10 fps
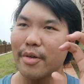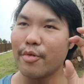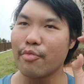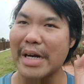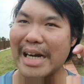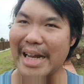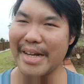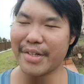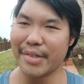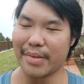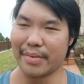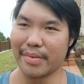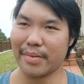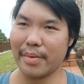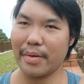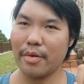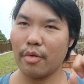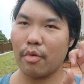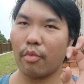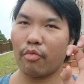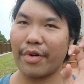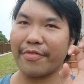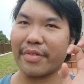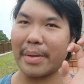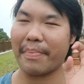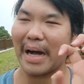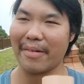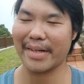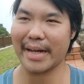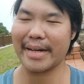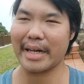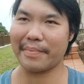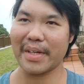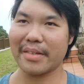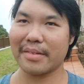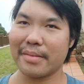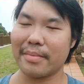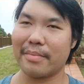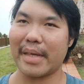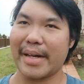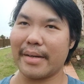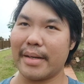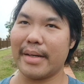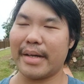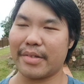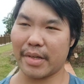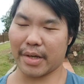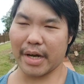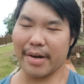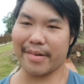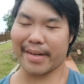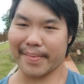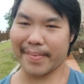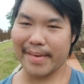relations with the power dynamics that is occurring.